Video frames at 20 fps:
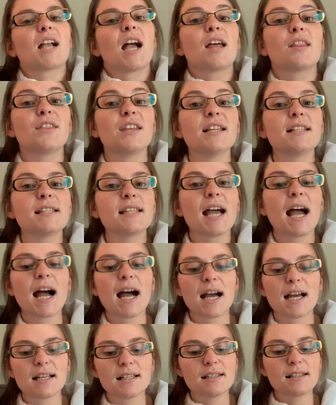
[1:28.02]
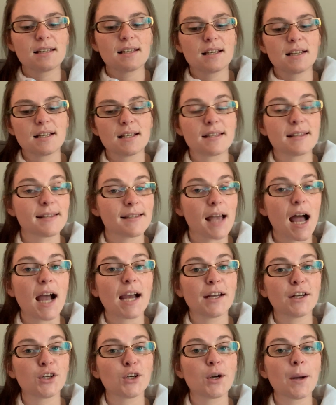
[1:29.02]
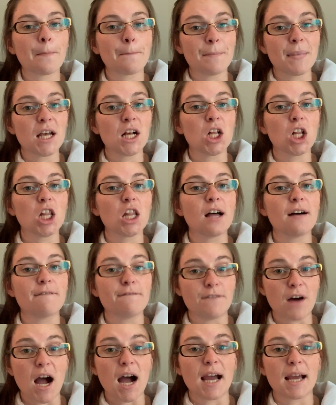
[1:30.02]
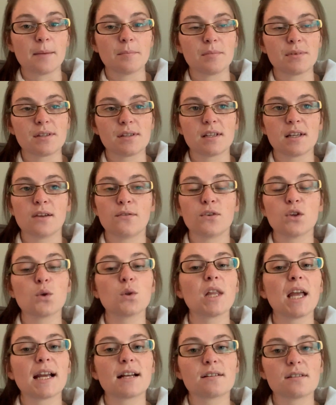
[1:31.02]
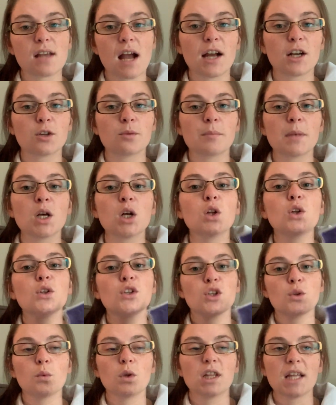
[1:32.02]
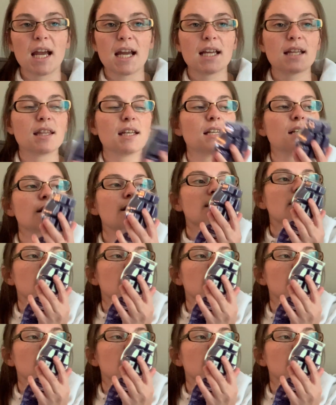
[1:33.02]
This has Cider Mill vibes. If you like Cider Mill, you will like this.